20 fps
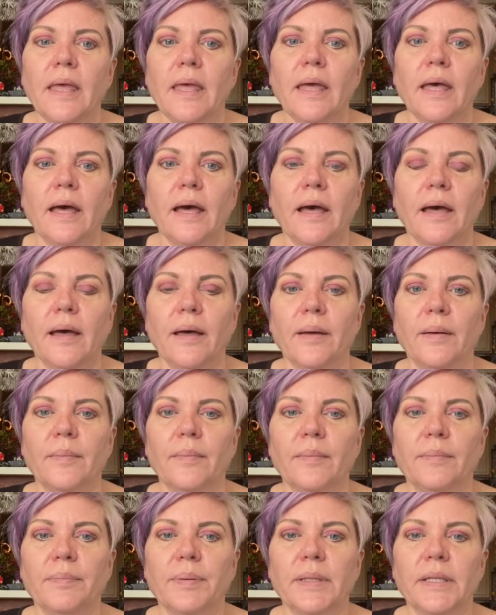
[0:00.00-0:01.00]

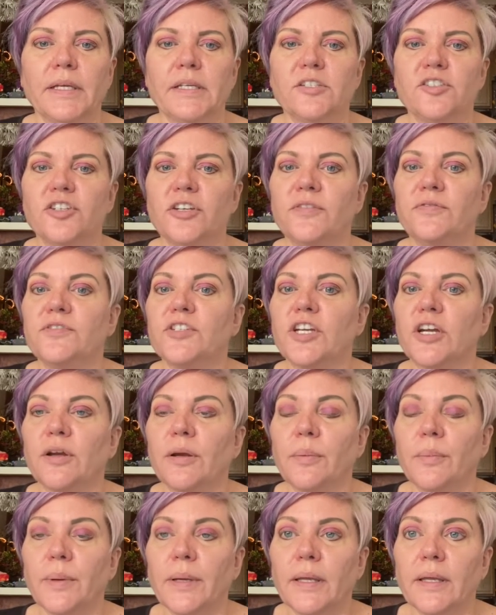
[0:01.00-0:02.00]
Um, Police Chief
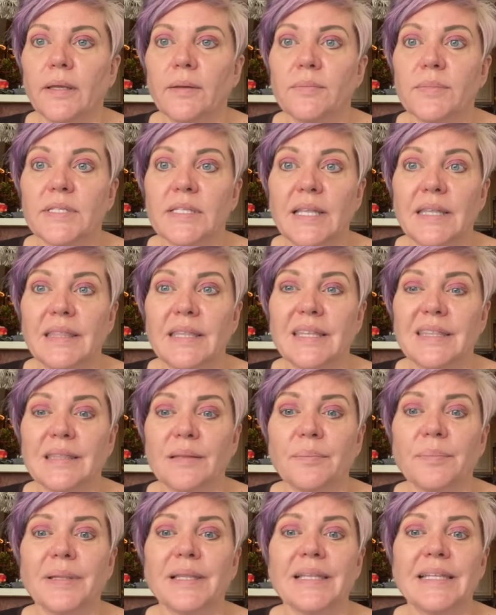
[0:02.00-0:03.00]
Jeri Williams said that the
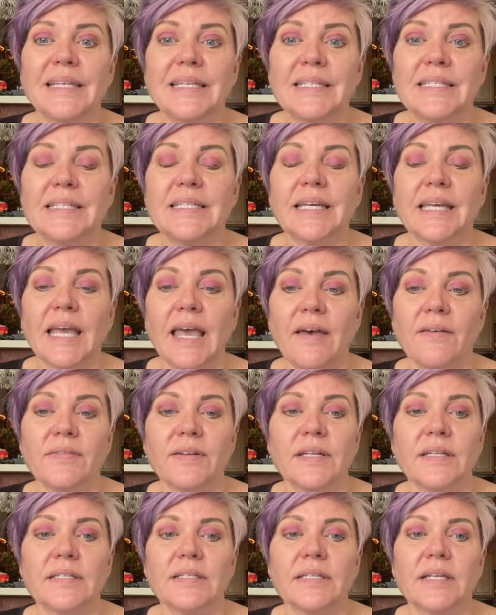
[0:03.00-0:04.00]
ballistic
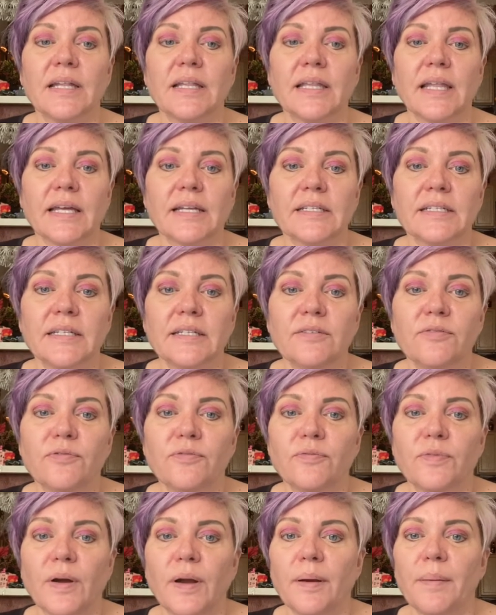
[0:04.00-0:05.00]
evidence collected
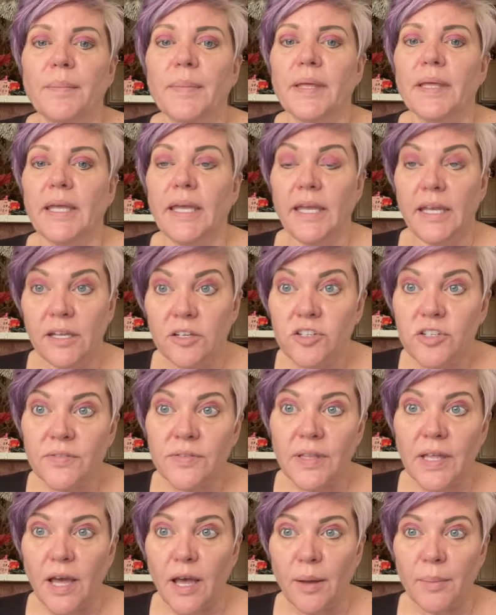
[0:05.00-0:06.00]
from each of
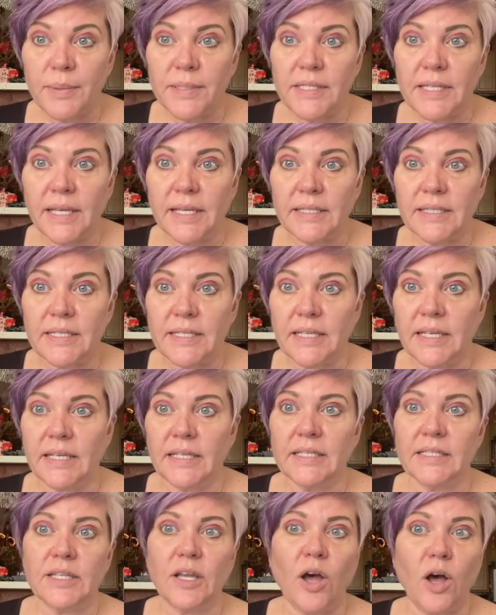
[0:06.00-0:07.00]
the homicide
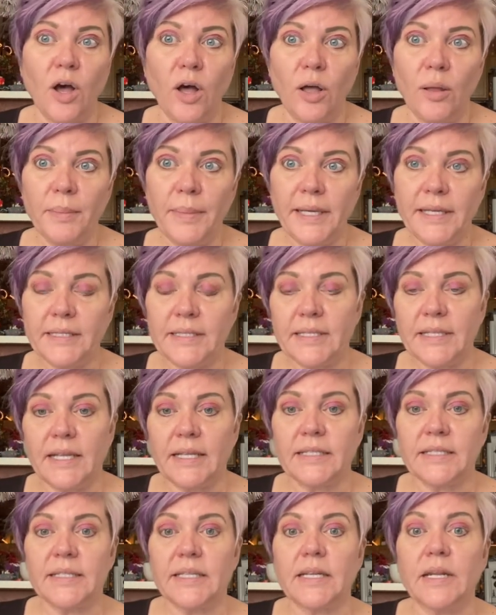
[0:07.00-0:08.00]
scenes all made
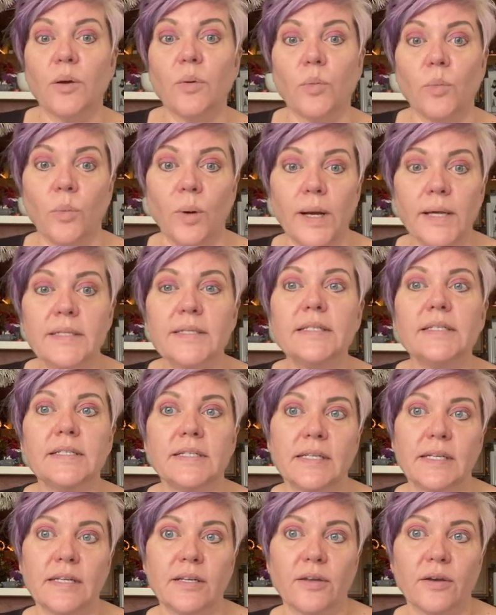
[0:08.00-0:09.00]
sense that it was
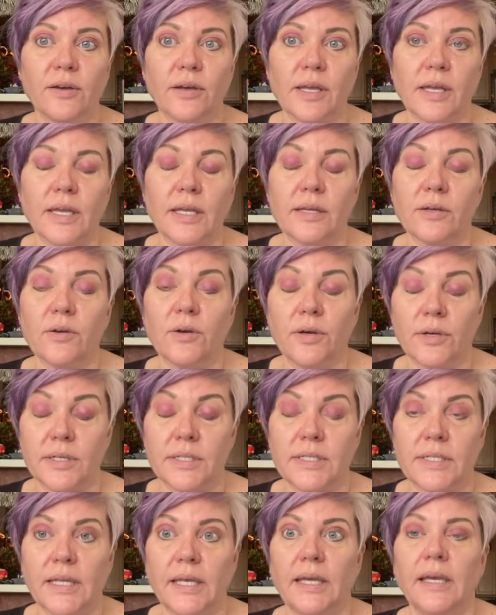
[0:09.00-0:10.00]
indeed Cookie,
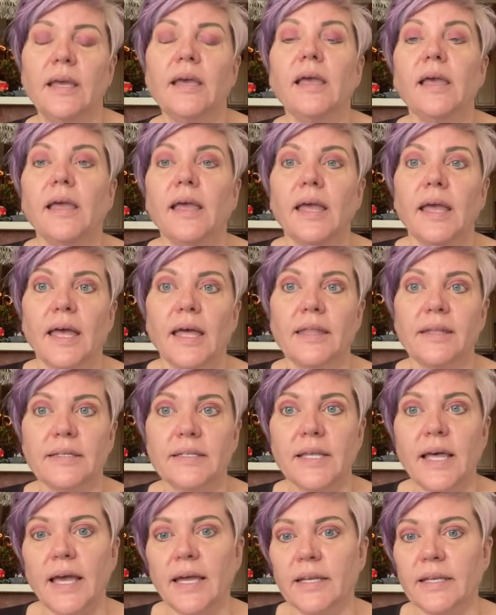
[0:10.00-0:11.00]
Cooksey and
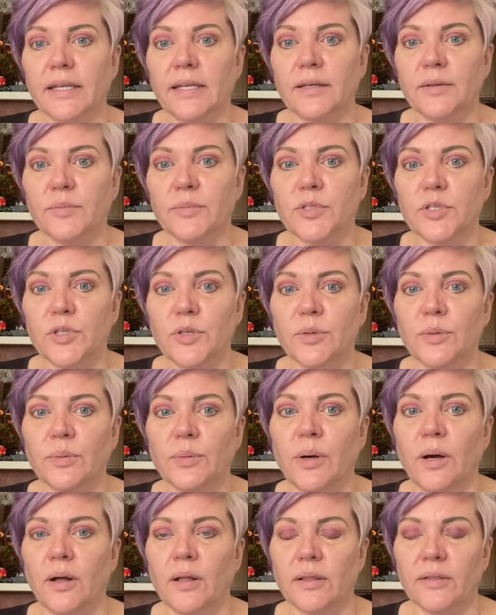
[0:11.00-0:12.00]
tied him to
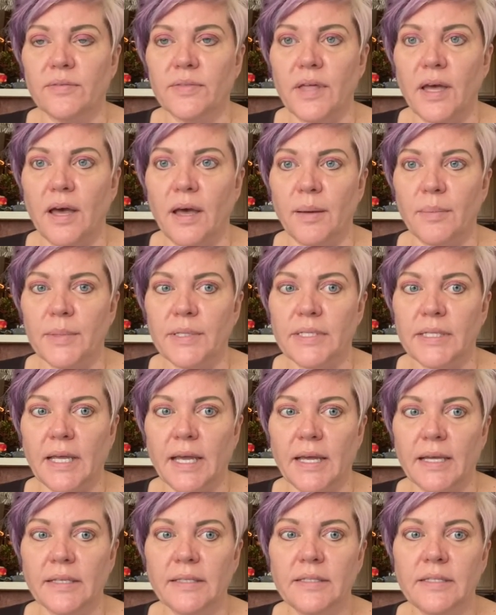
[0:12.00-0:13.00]
all of the
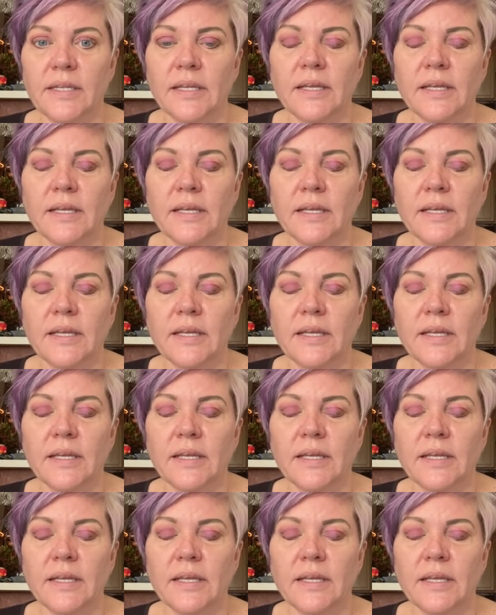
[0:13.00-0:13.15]
homicides.